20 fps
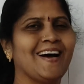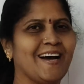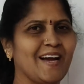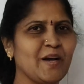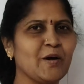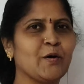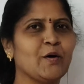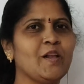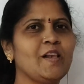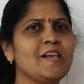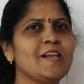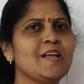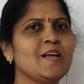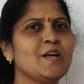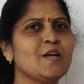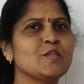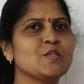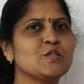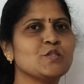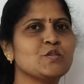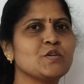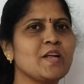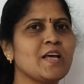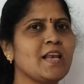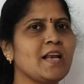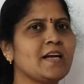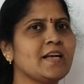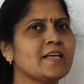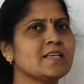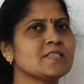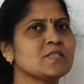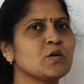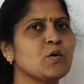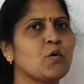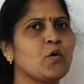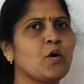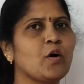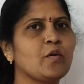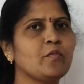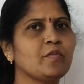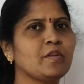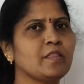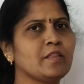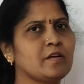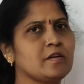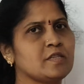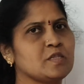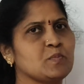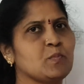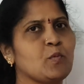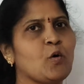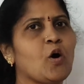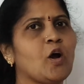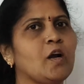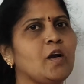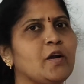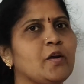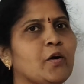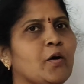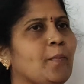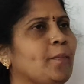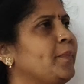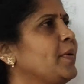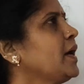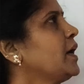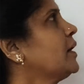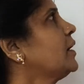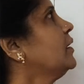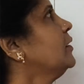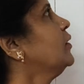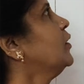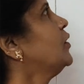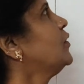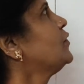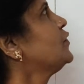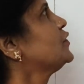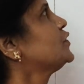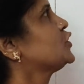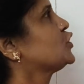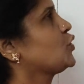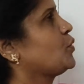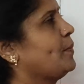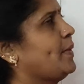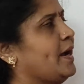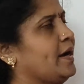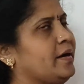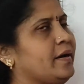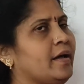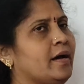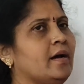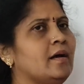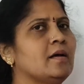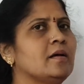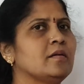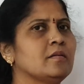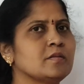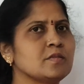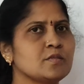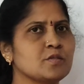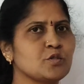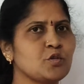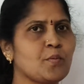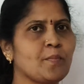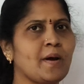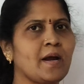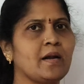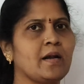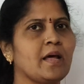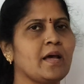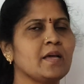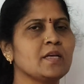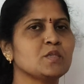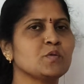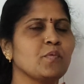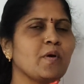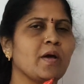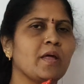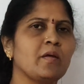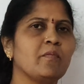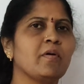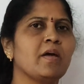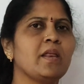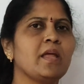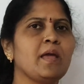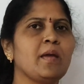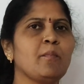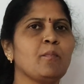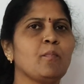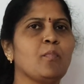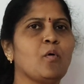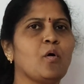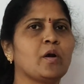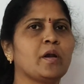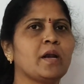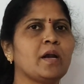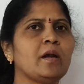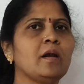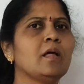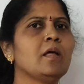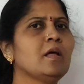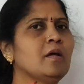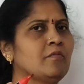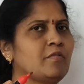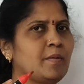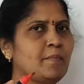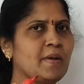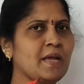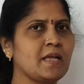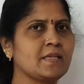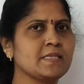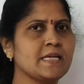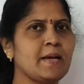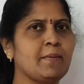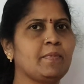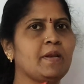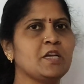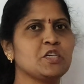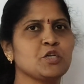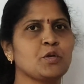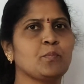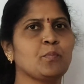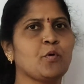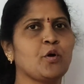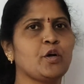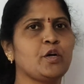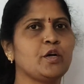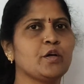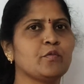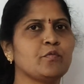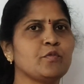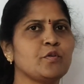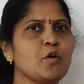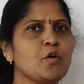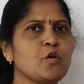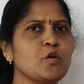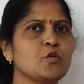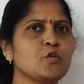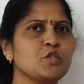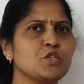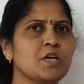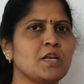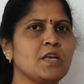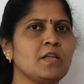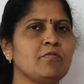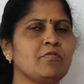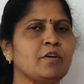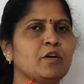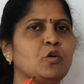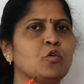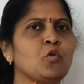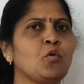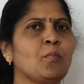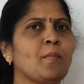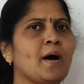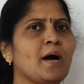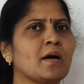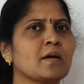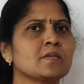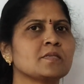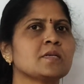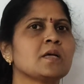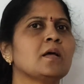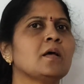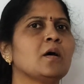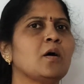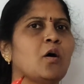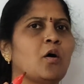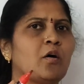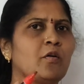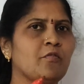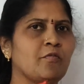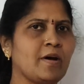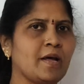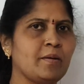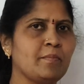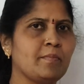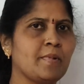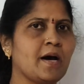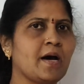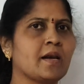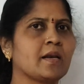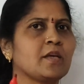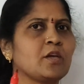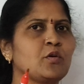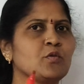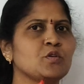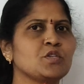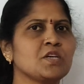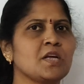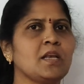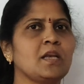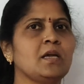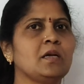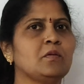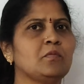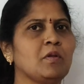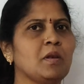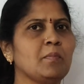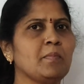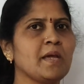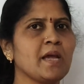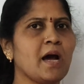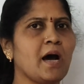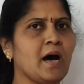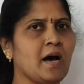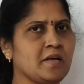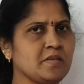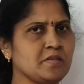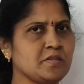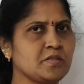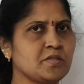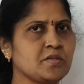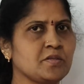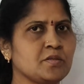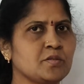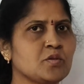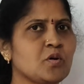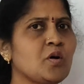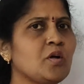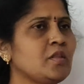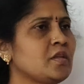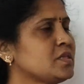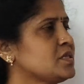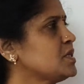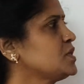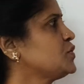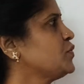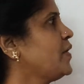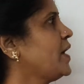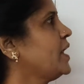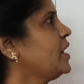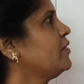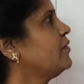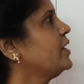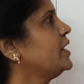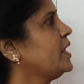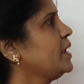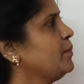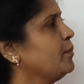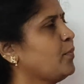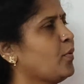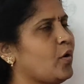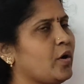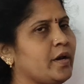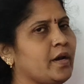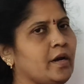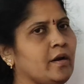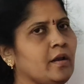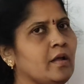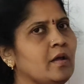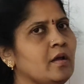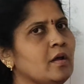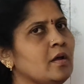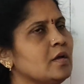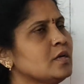Hi all. So today let us go on with a small topic of stomata. Stomata is very important from examination point of view. Usually for 2 marks or 1 mark, usually it will be asked. So this is very important.